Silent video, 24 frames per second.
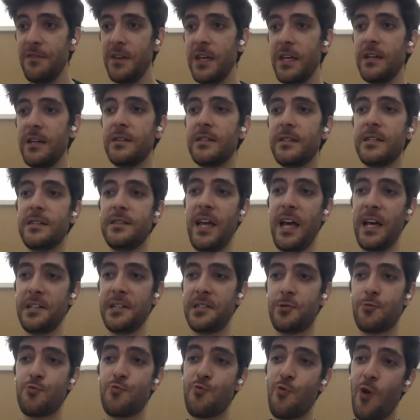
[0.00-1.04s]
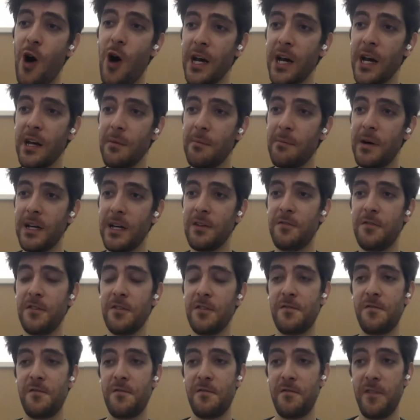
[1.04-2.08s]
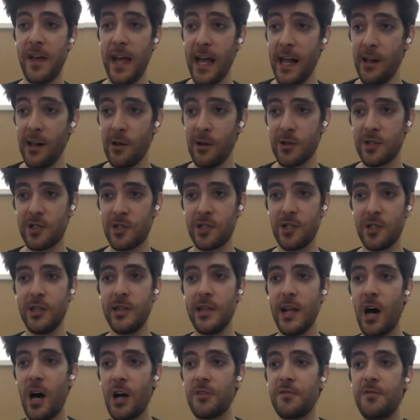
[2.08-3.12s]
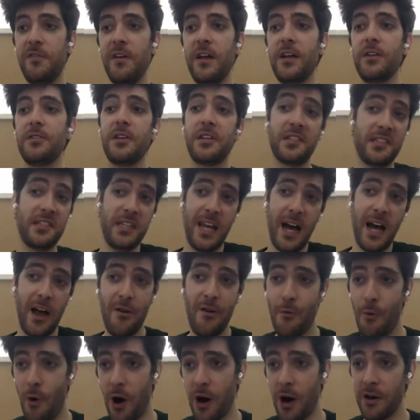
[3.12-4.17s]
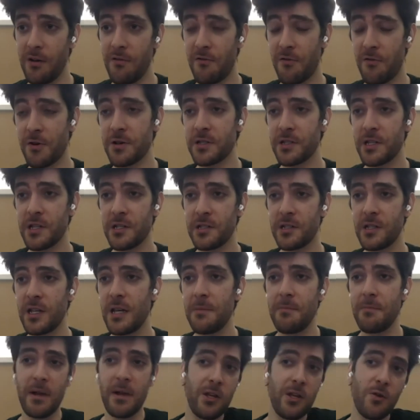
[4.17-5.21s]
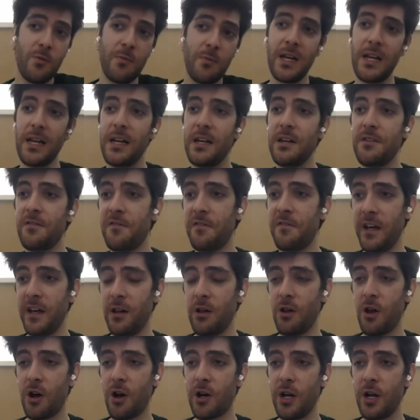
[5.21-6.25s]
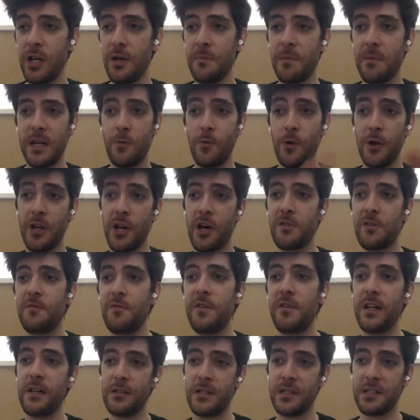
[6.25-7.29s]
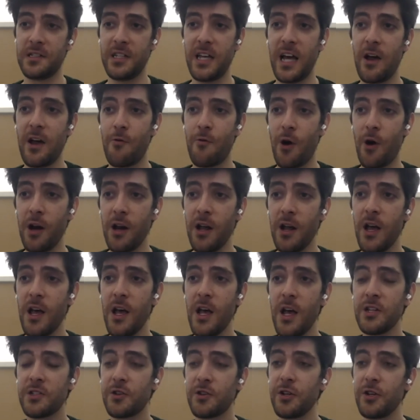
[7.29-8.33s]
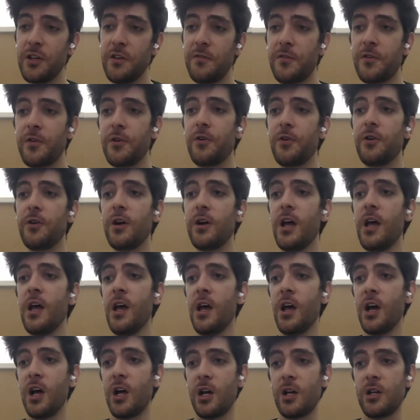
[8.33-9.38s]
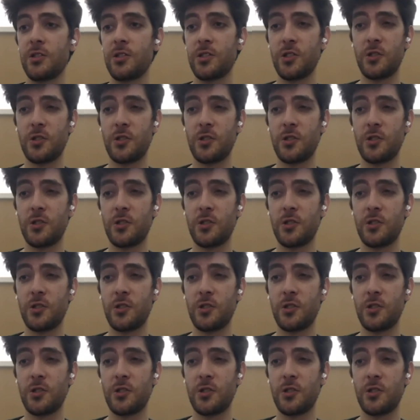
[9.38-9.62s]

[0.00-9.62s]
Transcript: leaving the test one, but if it fails, not fail the CI run, for instance. You may let it fail locally, but it will not fail the CI run. So if you're